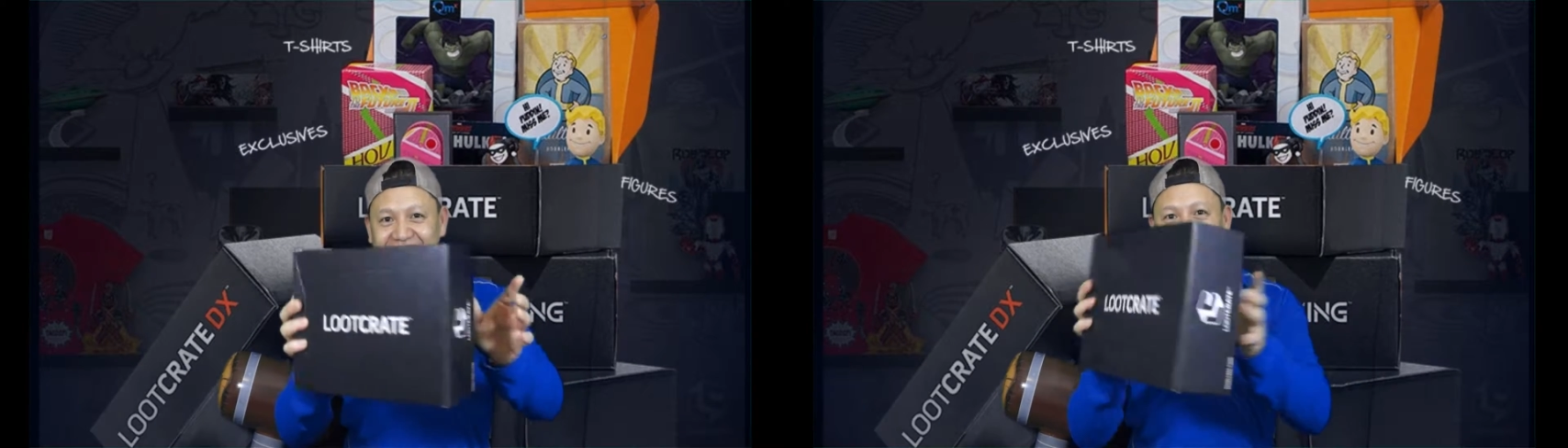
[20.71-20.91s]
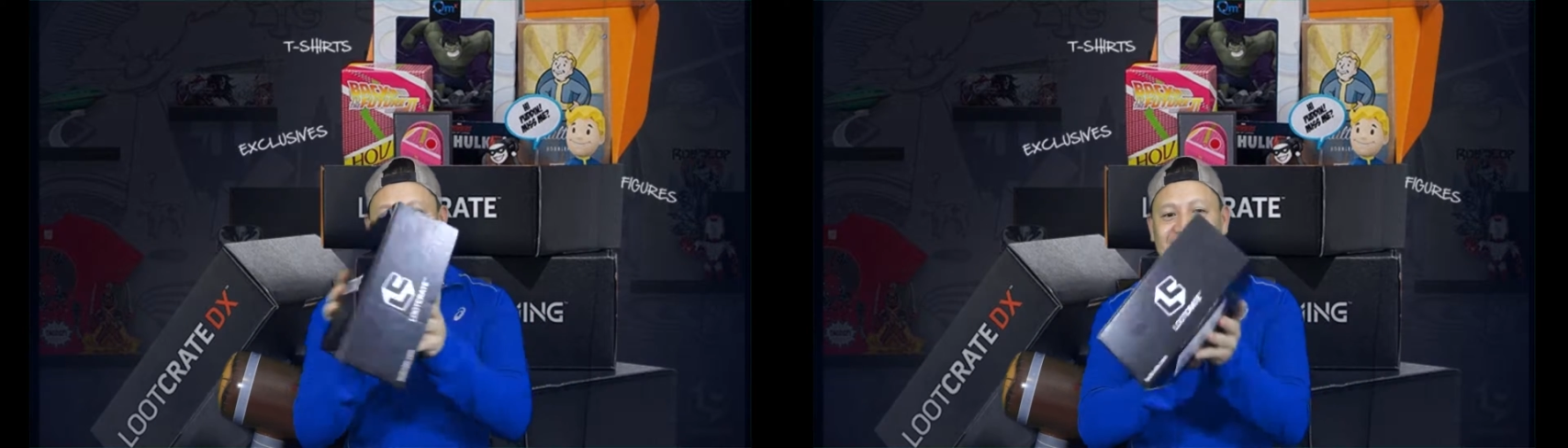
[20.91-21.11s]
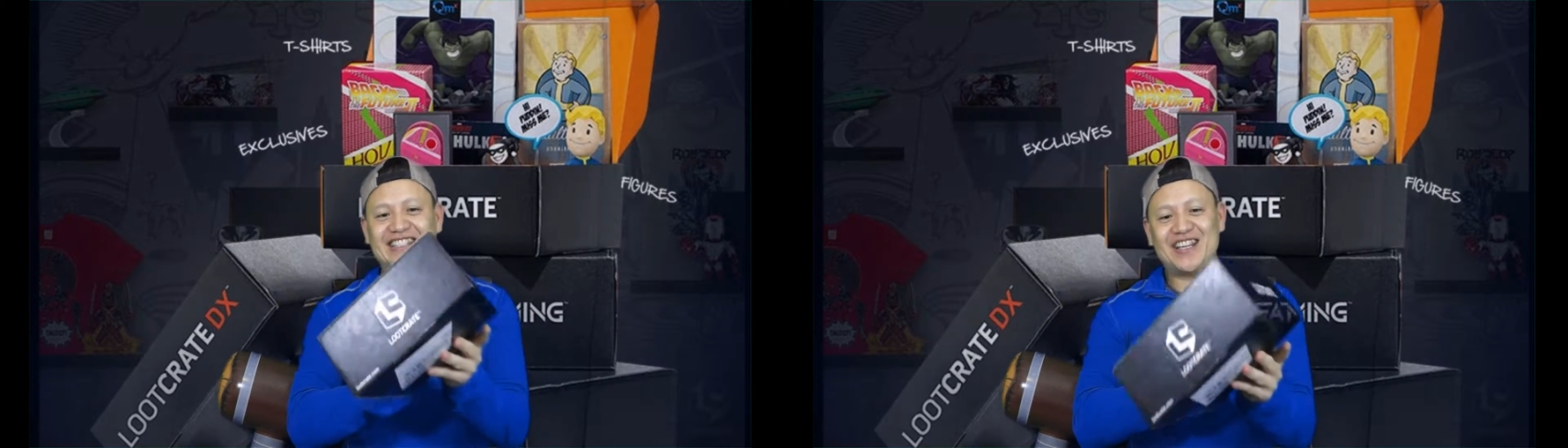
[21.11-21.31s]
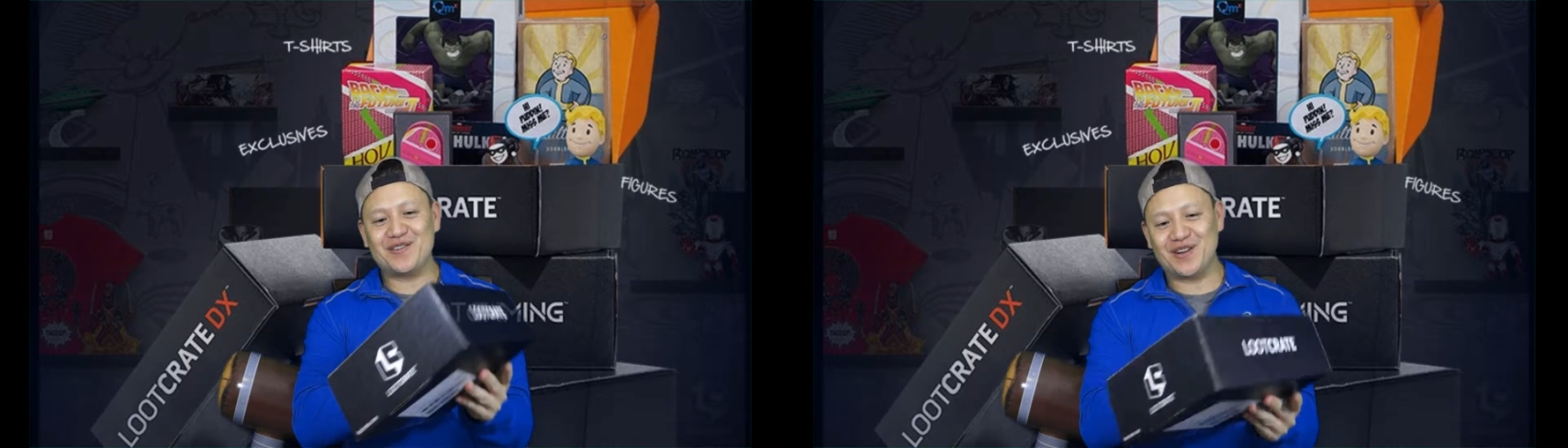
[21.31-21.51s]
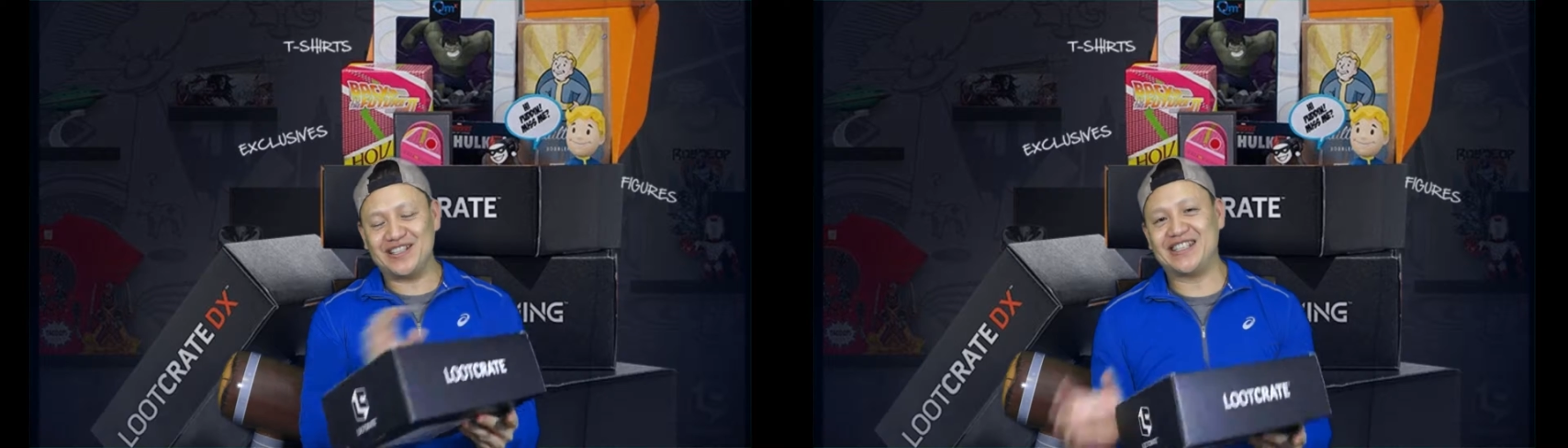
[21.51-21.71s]
Let's see
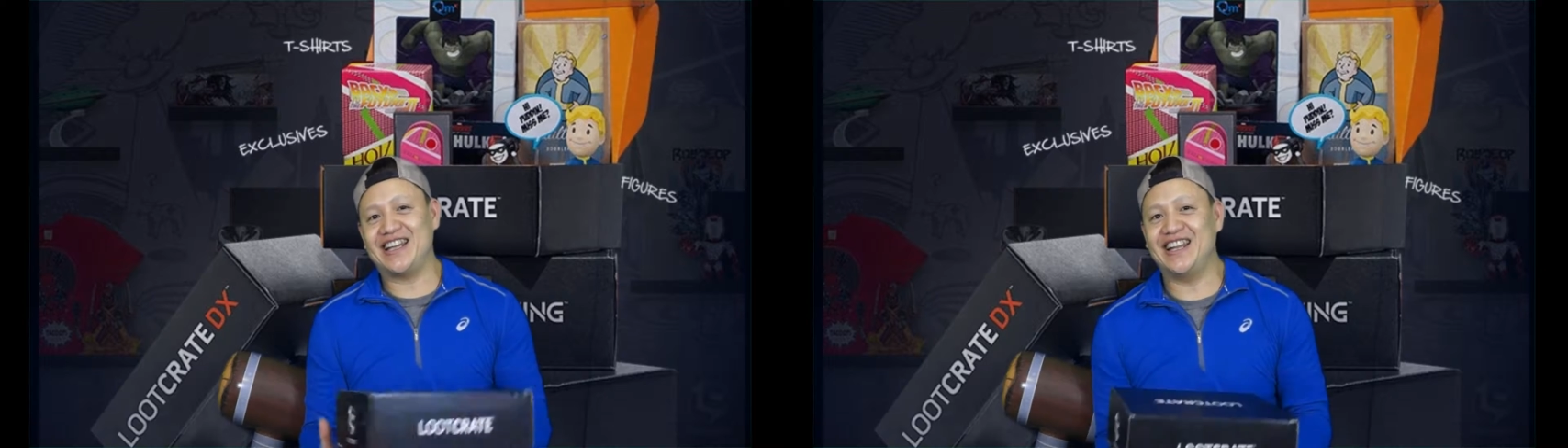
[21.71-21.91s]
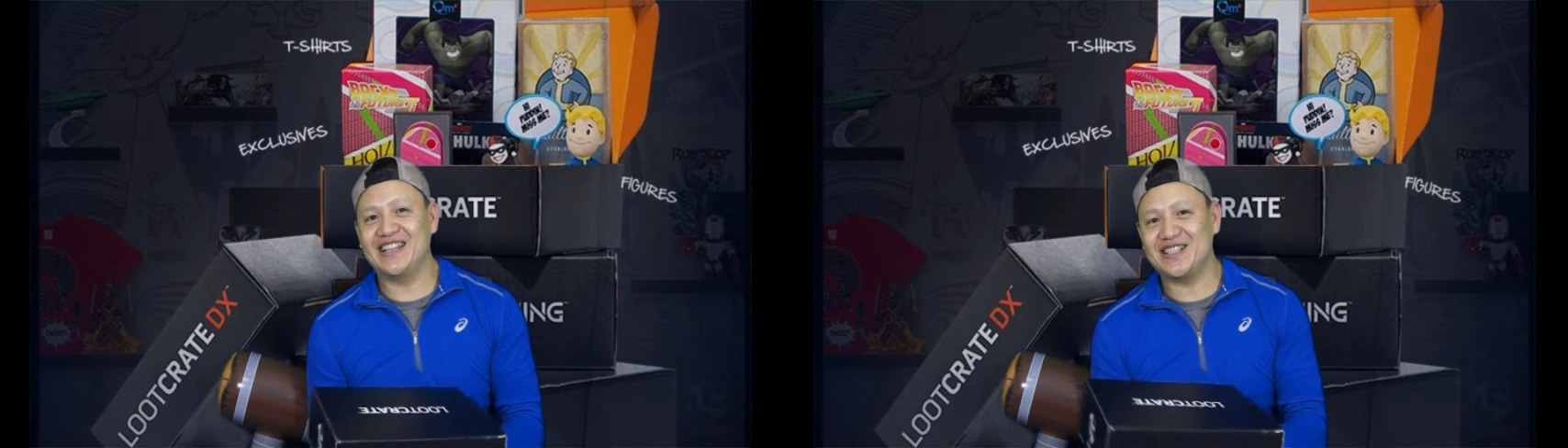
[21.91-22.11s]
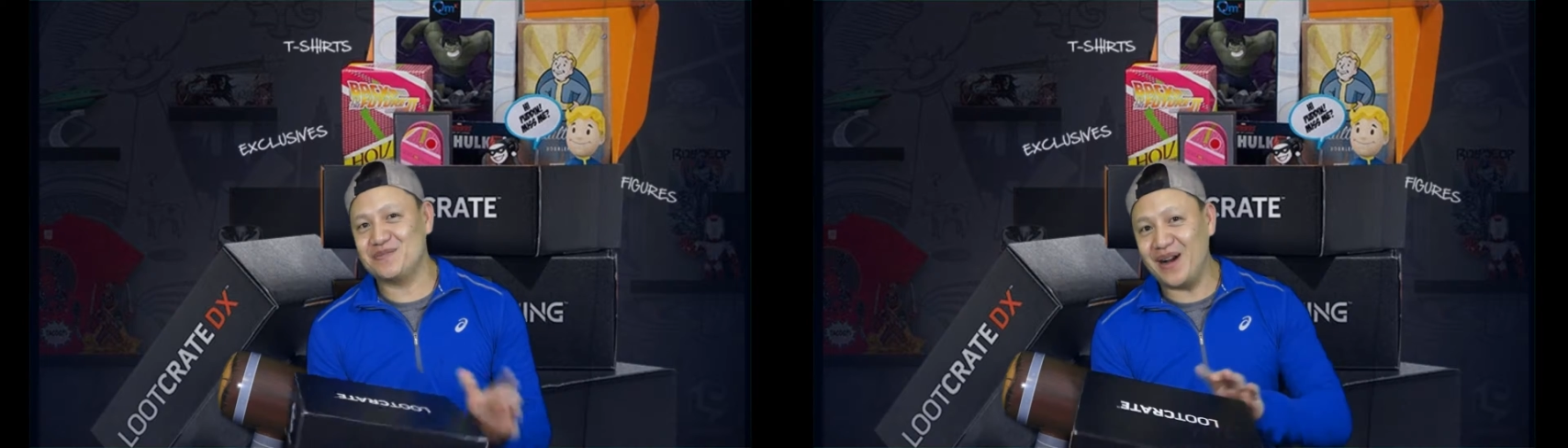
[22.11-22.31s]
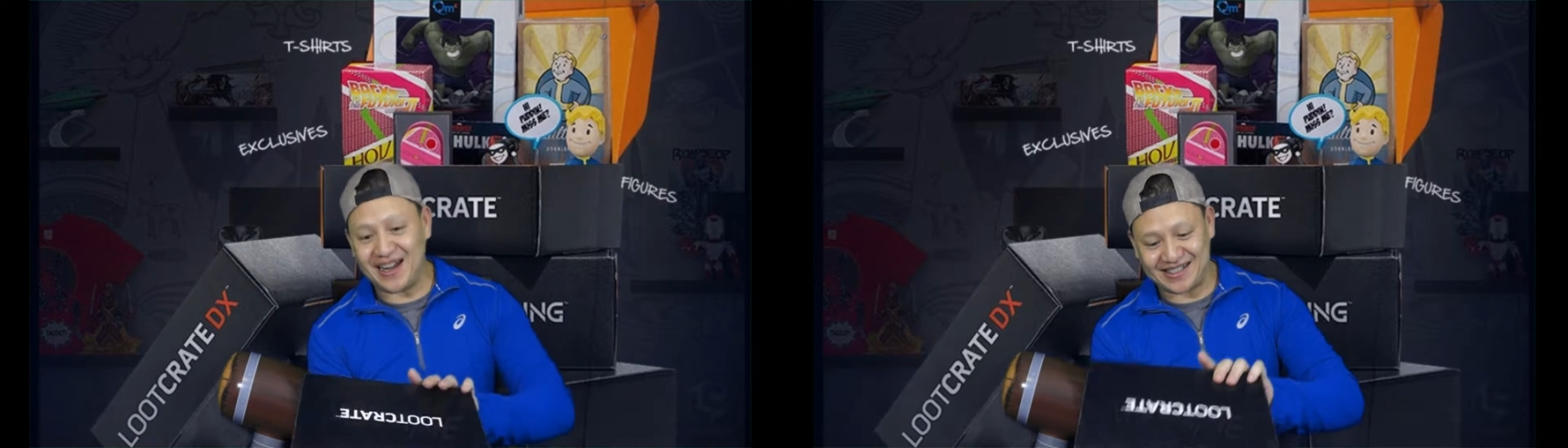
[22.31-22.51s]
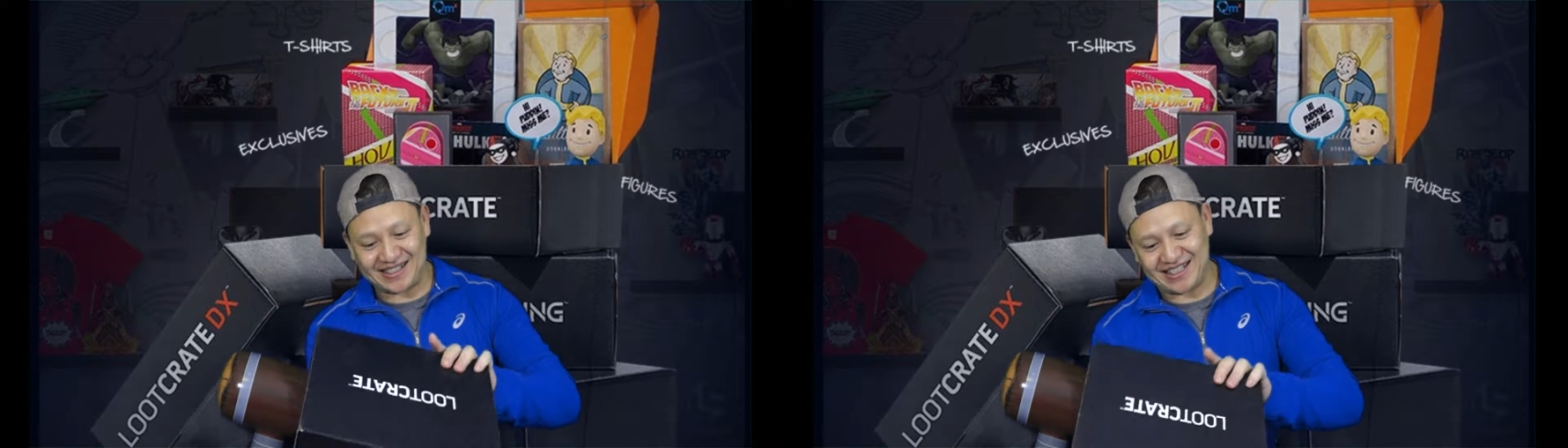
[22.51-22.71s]
what's in this
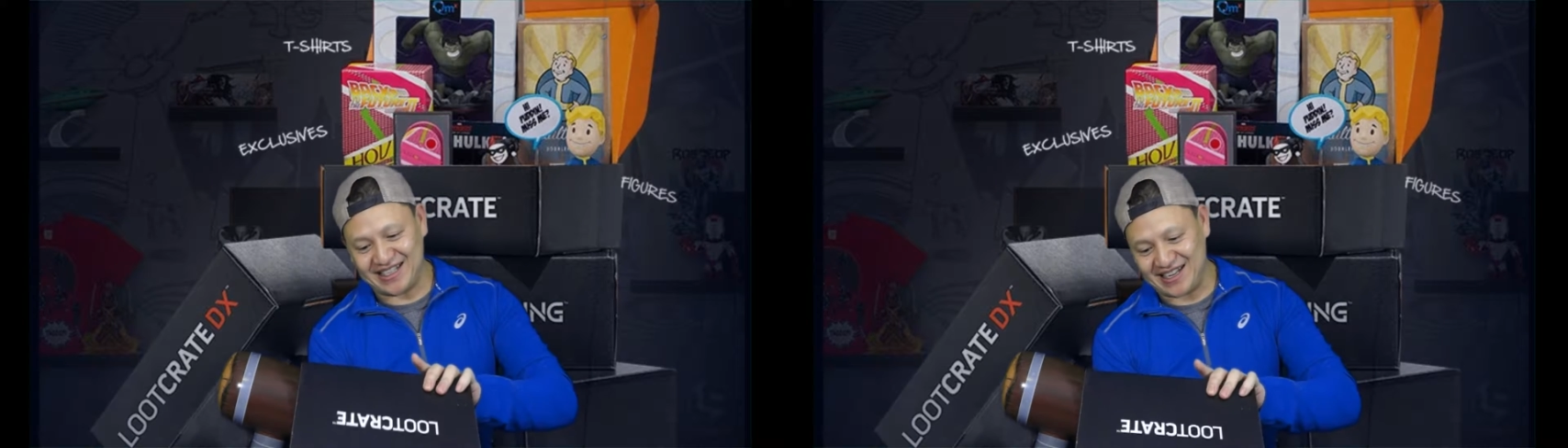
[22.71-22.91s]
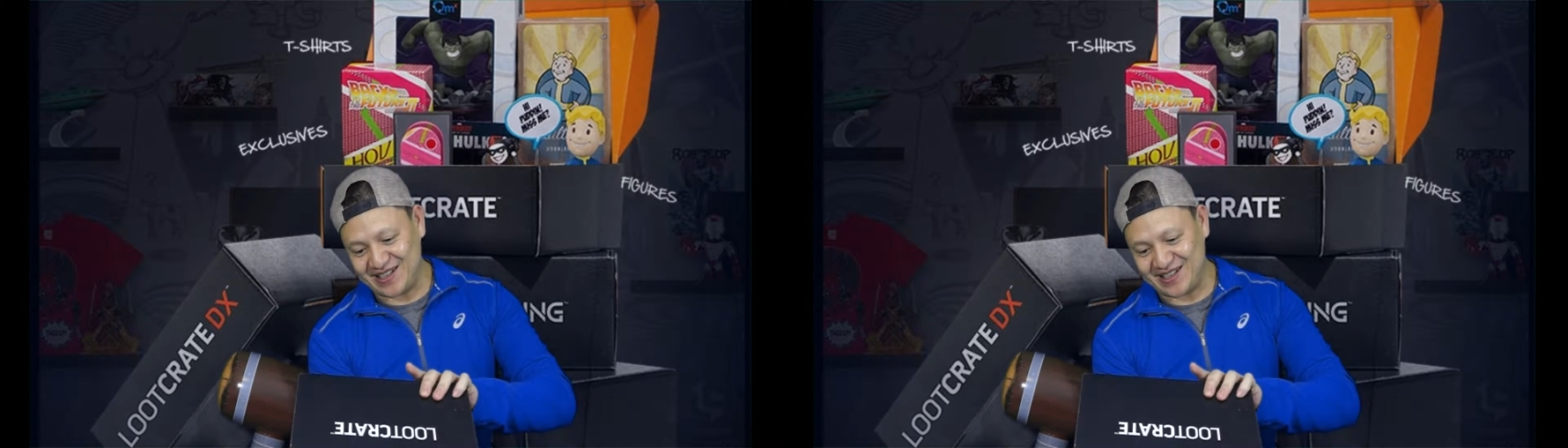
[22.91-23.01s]
box.